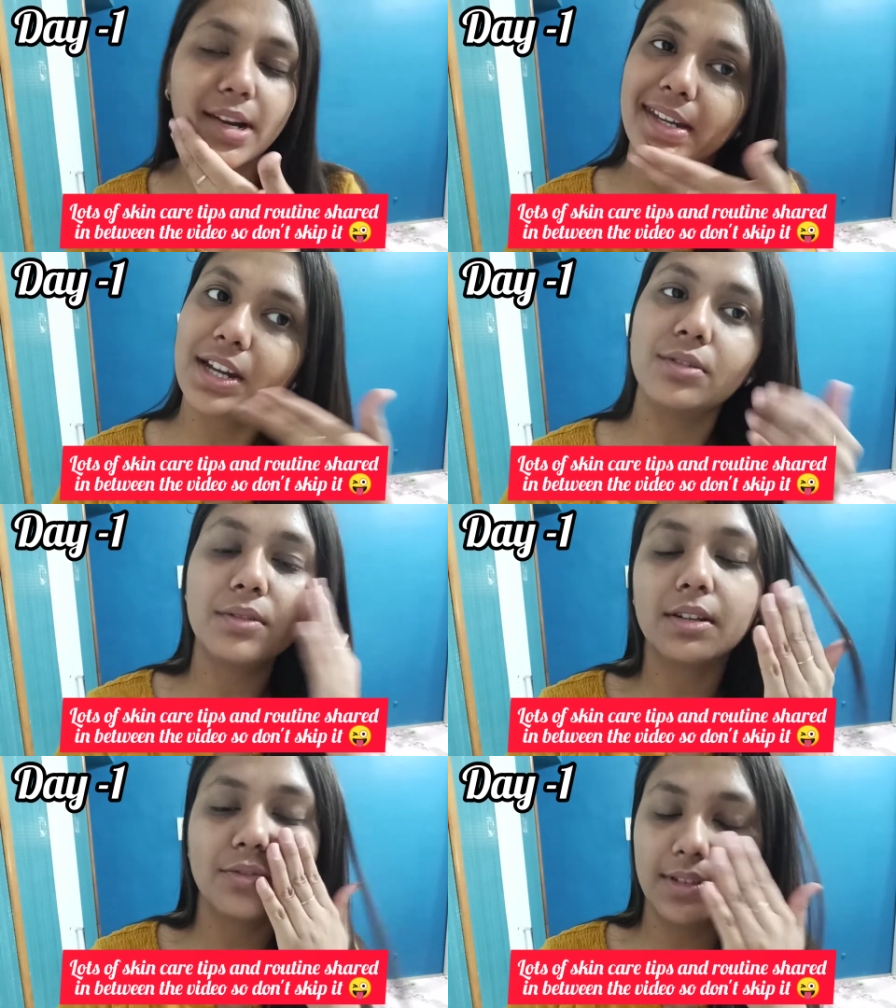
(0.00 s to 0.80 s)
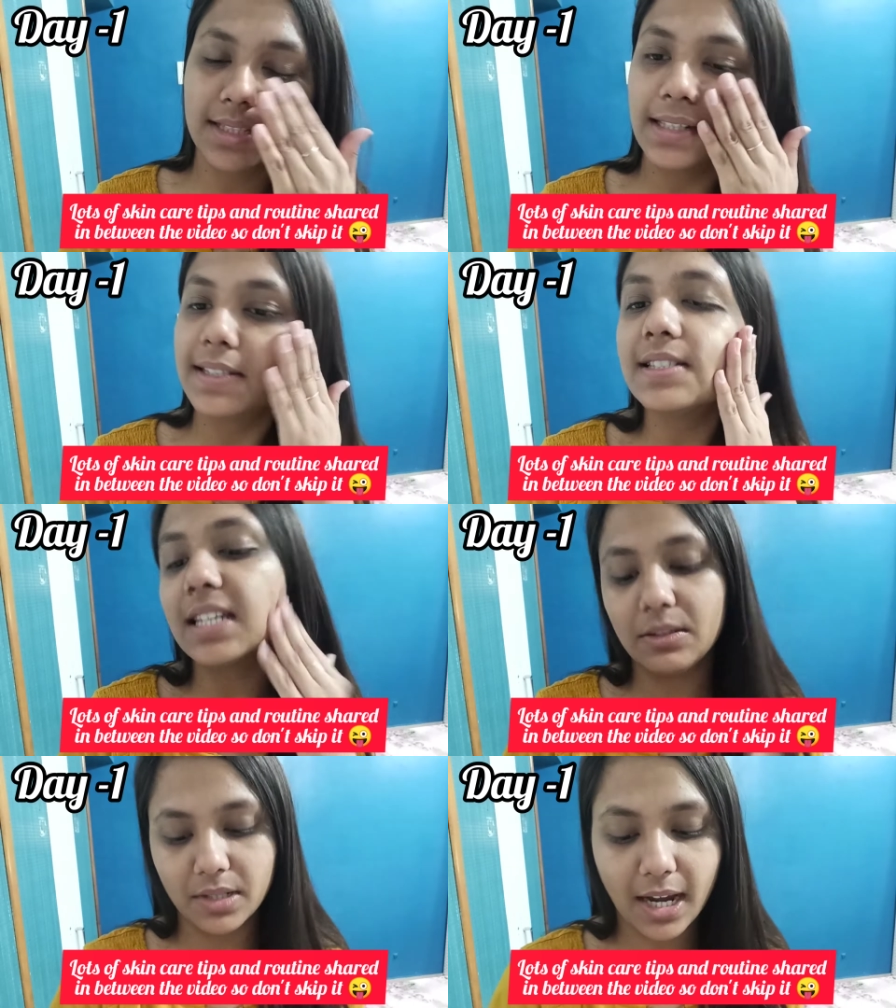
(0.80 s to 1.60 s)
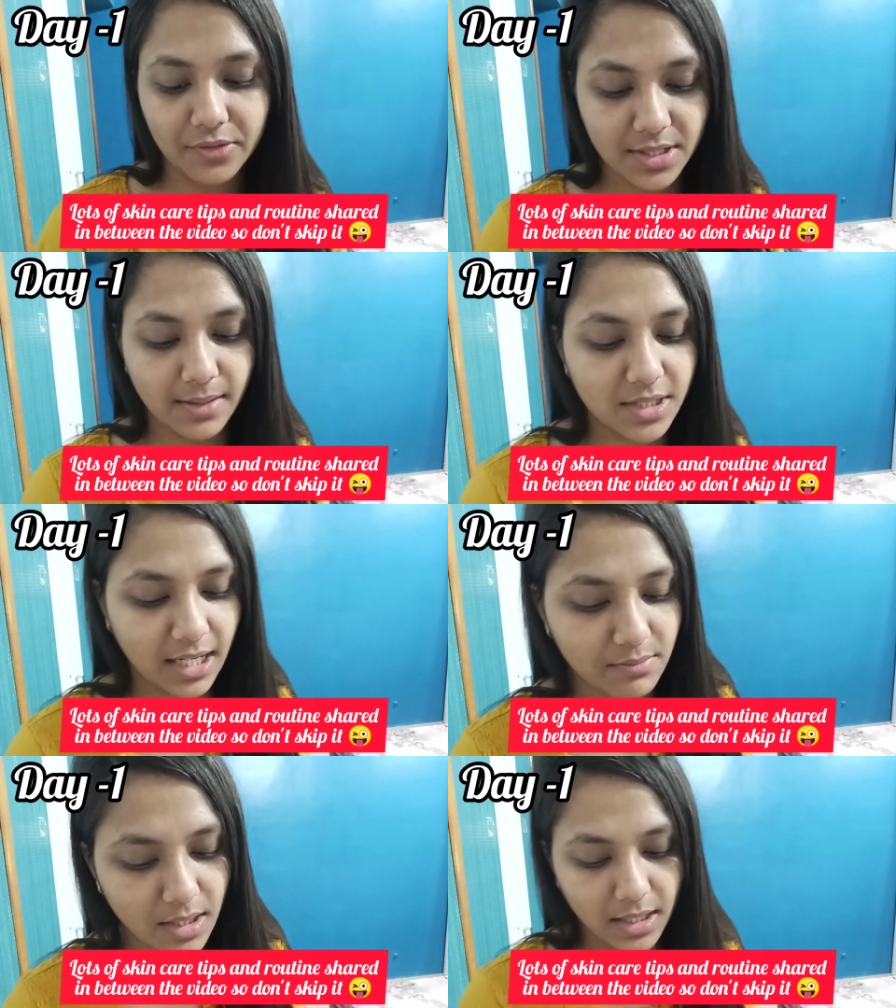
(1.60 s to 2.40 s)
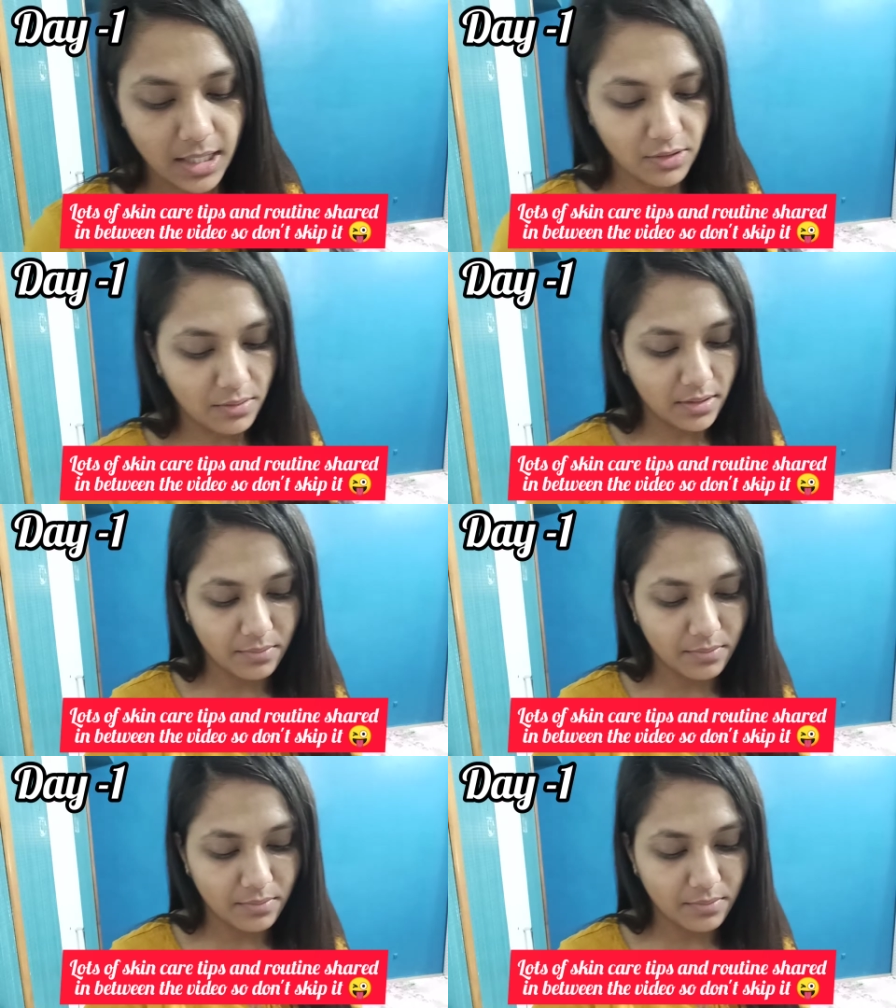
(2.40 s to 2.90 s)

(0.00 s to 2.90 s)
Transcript: right now it feels a little sticky, but after some time it will